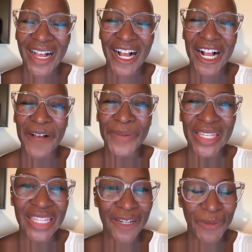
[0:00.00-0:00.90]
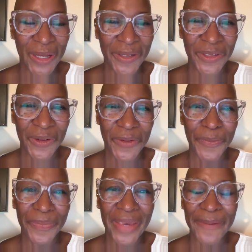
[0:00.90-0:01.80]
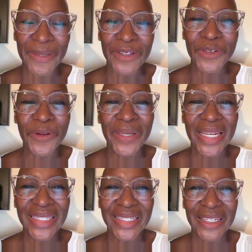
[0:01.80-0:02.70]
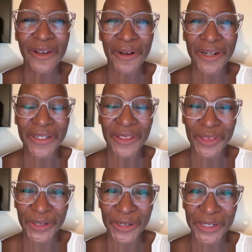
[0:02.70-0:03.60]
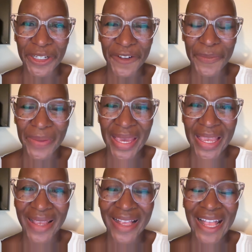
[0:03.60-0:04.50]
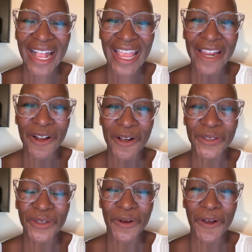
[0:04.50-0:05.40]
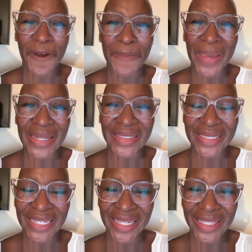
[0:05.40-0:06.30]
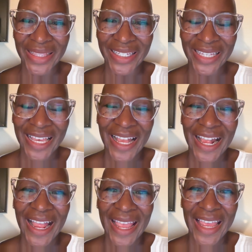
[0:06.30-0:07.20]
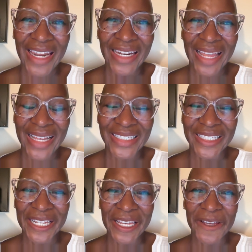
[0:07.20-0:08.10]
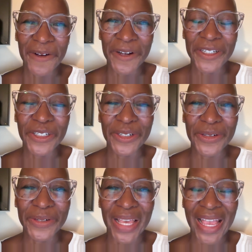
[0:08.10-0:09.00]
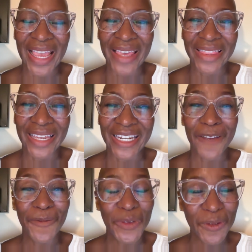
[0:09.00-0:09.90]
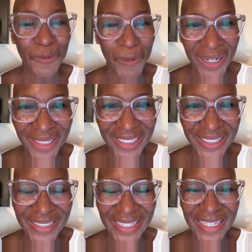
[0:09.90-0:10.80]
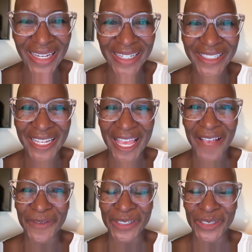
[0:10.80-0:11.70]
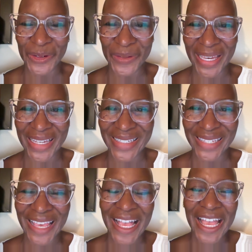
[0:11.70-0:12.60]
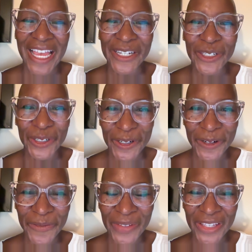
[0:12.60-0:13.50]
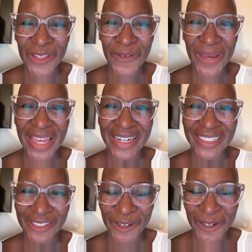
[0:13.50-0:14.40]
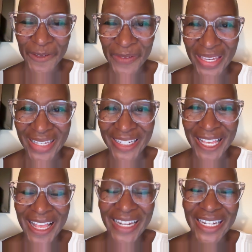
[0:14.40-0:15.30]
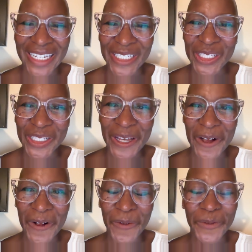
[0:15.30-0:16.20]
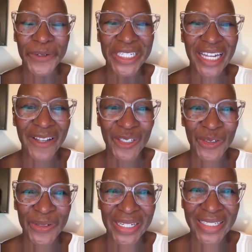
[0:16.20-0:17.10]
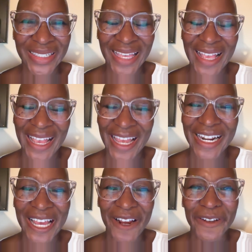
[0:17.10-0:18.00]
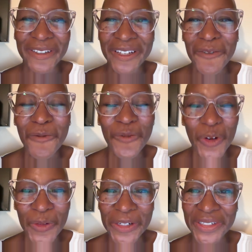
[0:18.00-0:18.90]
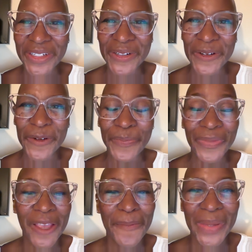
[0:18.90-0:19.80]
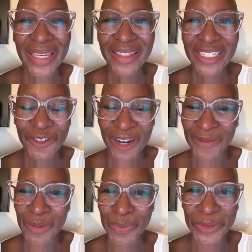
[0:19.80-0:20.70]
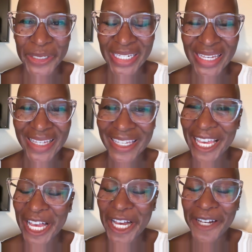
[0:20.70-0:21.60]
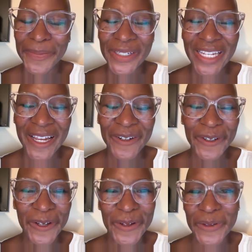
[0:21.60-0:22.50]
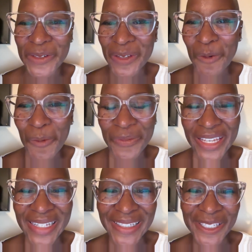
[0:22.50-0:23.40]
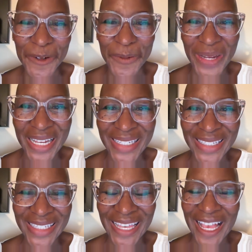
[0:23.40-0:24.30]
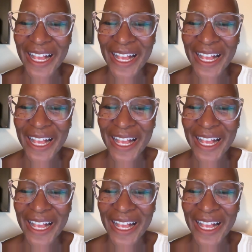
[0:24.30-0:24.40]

And then we also may be showcasing on the 3rd of May and also on May the 10th. And lastly, on June the 8th. And if you want to see us and have us showcase at your venue, at your event, let us know, reach out to us. And I look forward to being the traveling boutique up and down the coast, east to west.